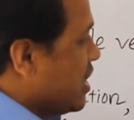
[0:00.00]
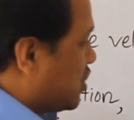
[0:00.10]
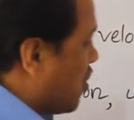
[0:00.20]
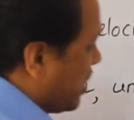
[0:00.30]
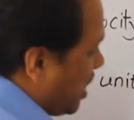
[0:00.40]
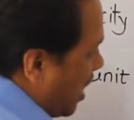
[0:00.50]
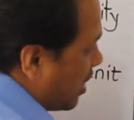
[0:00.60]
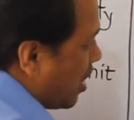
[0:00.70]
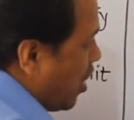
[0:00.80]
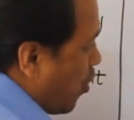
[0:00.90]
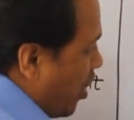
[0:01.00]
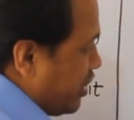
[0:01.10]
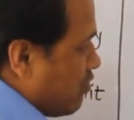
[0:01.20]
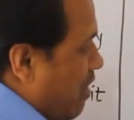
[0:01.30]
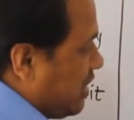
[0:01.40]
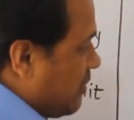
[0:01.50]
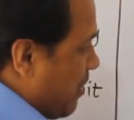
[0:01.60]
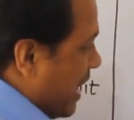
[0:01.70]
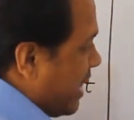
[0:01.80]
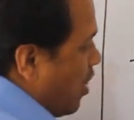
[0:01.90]
So here, when you
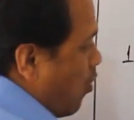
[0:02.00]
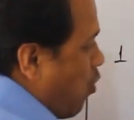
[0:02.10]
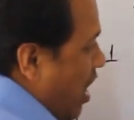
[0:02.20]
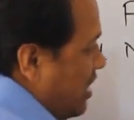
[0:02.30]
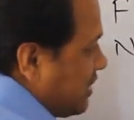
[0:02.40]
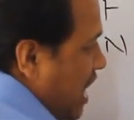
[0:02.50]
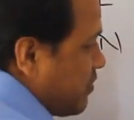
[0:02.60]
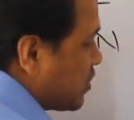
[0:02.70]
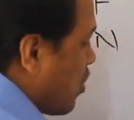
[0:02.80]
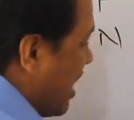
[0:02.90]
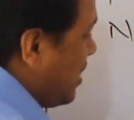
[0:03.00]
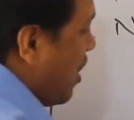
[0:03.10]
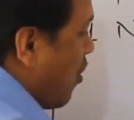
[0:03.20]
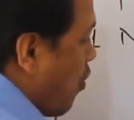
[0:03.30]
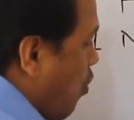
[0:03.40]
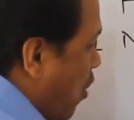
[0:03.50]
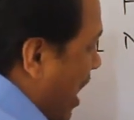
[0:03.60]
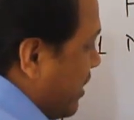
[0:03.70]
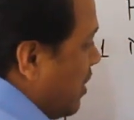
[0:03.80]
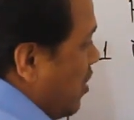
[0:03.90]
multiply 1 times 1,
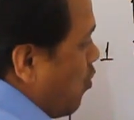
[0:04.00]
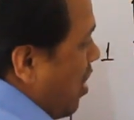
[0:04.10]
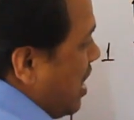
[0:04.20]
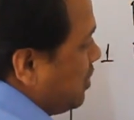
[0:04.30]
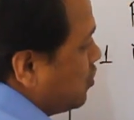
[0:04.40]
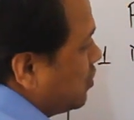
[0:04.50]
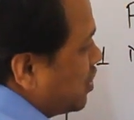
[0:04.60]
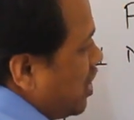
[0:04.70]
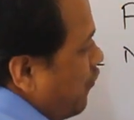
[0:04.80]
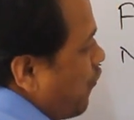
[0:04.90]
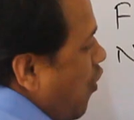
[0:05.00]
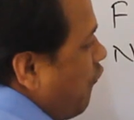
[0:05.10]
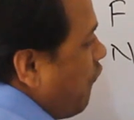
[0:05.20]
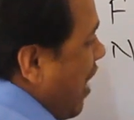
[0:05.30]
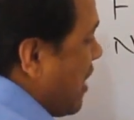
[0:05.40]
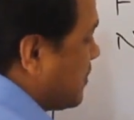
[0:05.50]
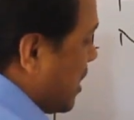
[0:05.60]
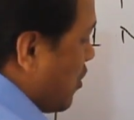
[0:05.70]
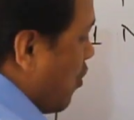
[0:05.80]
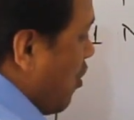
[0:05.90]
1, 1, 2, 3, 4, 5,
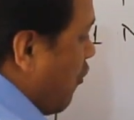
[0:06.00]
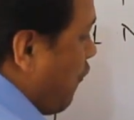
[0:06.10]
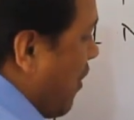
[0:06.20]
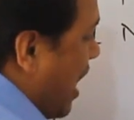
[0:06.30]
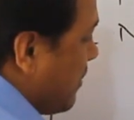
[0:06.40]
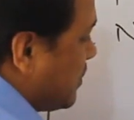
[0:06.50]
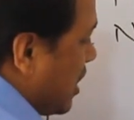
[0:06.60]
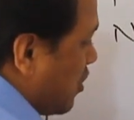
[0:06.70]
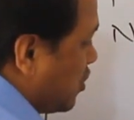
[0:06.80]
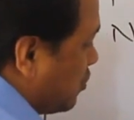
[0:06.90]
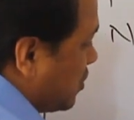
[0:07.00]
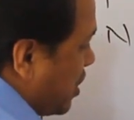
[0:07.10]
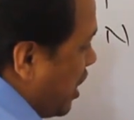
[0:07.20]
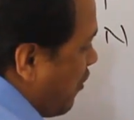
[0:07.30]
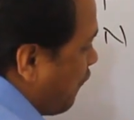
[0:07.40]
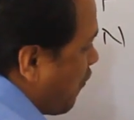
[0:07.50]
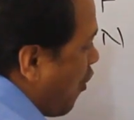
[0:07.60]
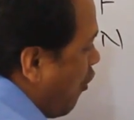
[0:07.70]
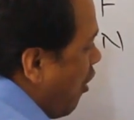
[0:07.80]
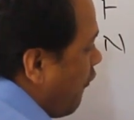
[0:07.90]
0, 5, 0, 3,
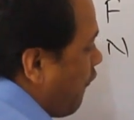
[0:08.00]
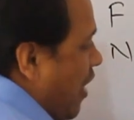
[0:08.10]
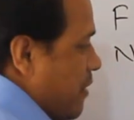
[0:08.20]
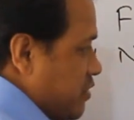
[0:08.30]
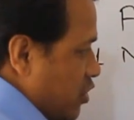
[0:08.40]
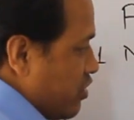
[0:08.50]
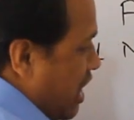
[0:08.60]
4, 5, 0.